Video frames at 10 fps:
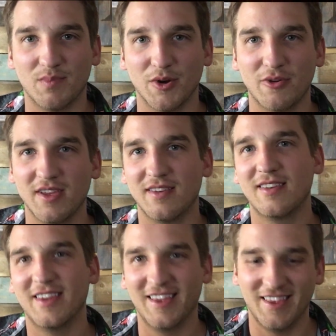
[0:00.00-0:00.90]
broke it,
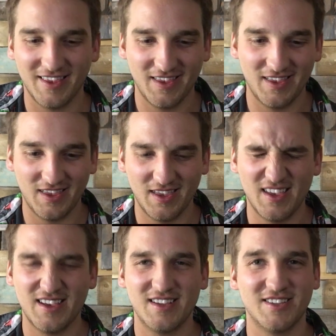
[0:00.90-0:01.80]

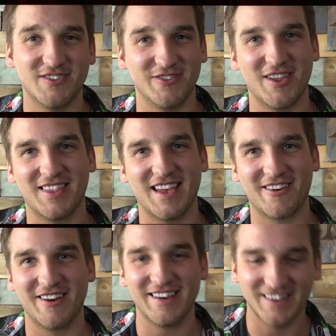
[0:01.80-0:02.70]
so not that
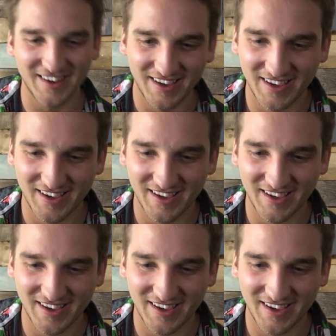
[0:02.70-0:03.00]
great.